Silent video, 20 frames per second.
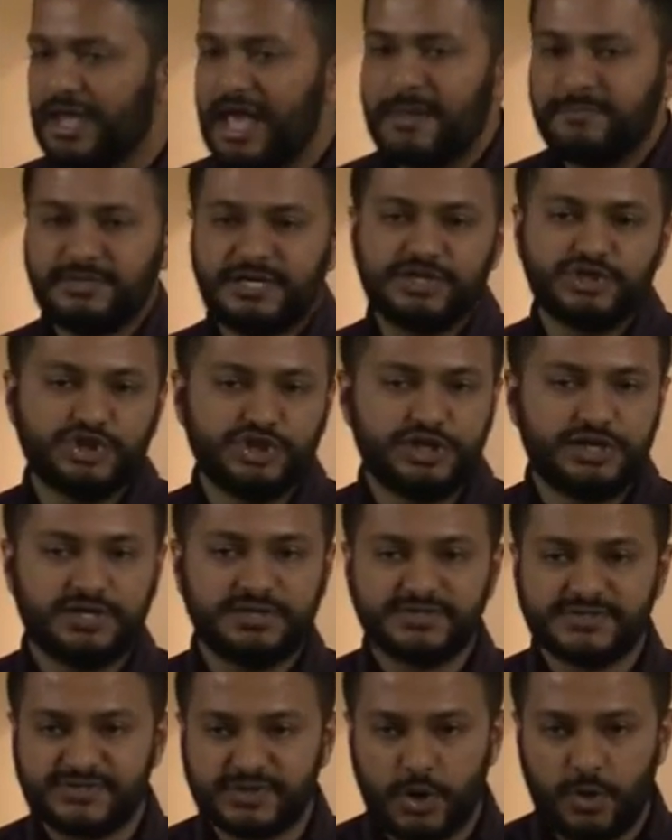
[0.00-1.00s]
M D G,
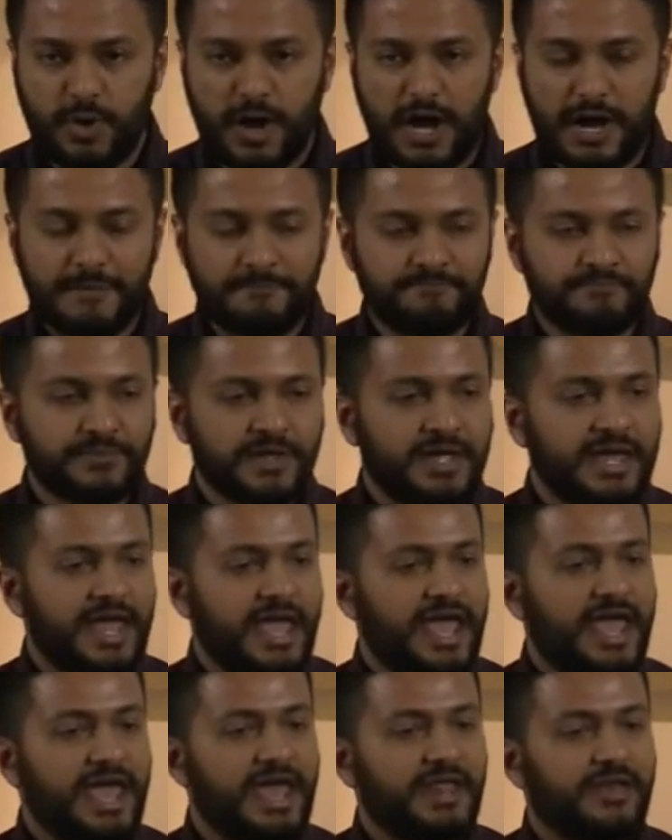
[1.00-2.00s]
and so on.
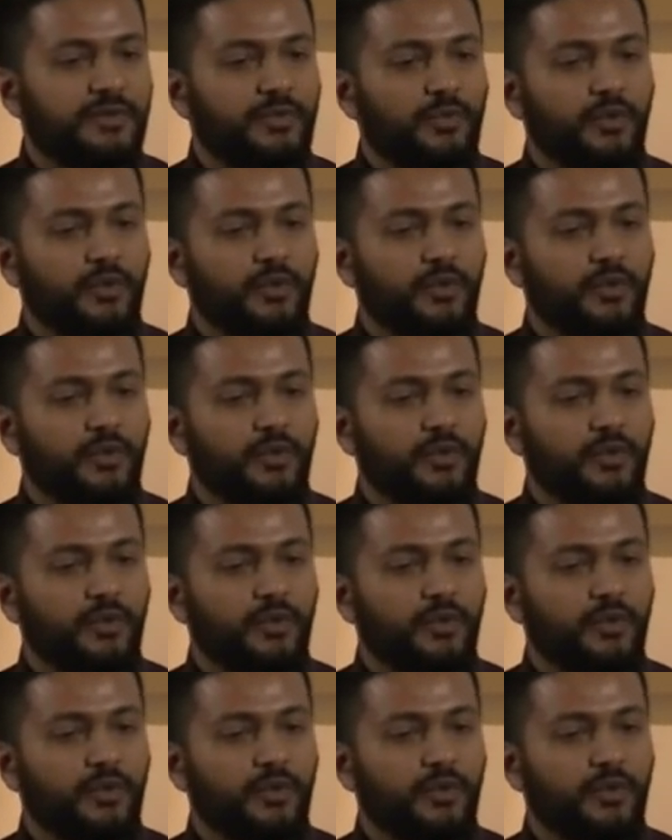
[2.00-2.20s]
And